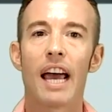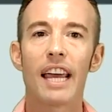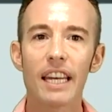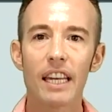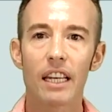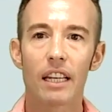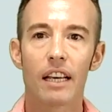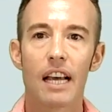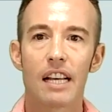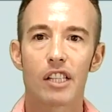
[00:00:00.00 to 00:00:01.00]
Indeed,
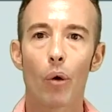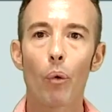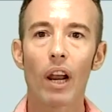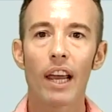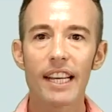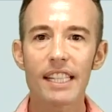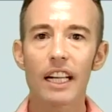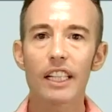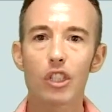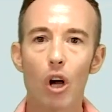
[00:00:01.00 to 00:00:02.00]
they will
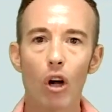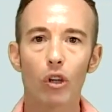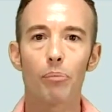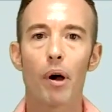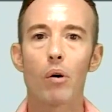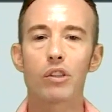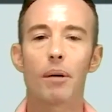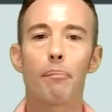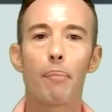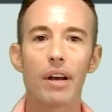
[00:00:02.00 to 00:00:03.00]
easily talk about their
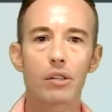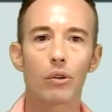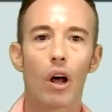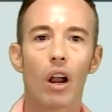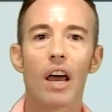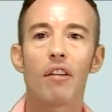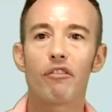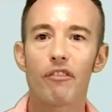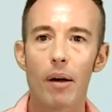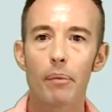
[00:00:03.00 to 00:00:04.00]
personal and
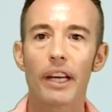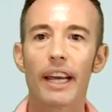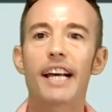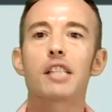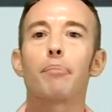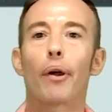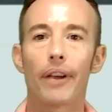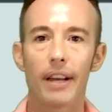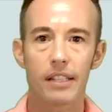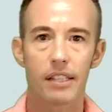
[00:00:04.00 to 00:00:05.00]
family
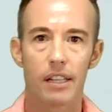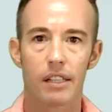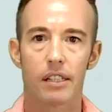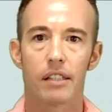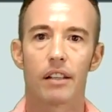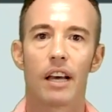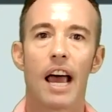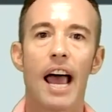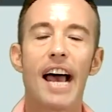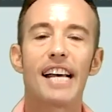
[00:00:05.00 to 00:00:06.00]
experiences.
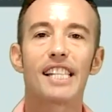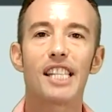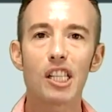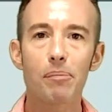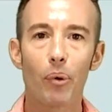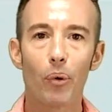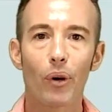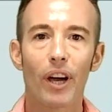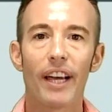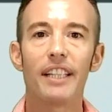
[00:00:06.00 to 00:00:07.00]
This book,
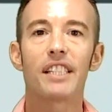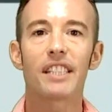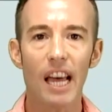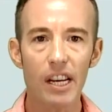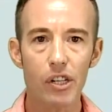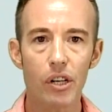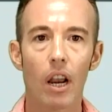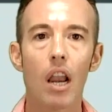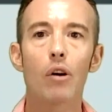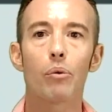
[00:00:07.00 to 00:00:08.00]
in
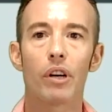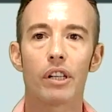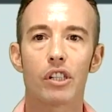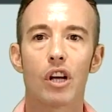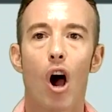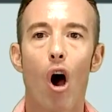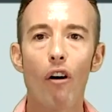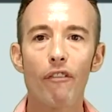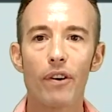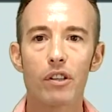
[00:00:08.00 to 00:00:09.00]
Tahitian language,
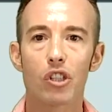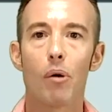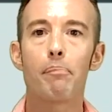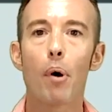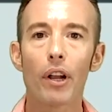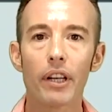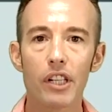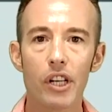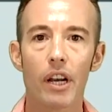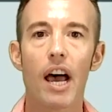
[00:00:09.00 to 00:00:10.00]
offers a
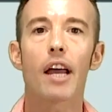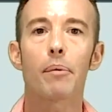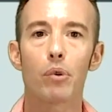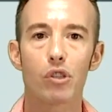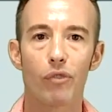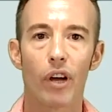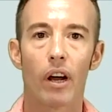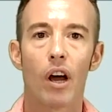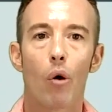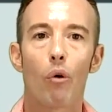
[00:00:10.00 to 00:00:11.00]
Polynesian atmosphere
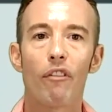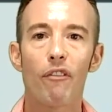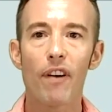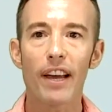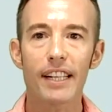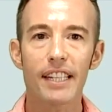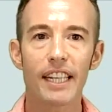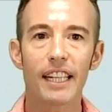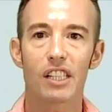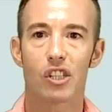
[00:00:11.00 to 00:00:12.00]

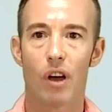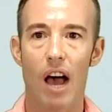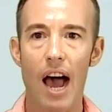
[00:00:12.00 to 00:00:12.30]
reflecting the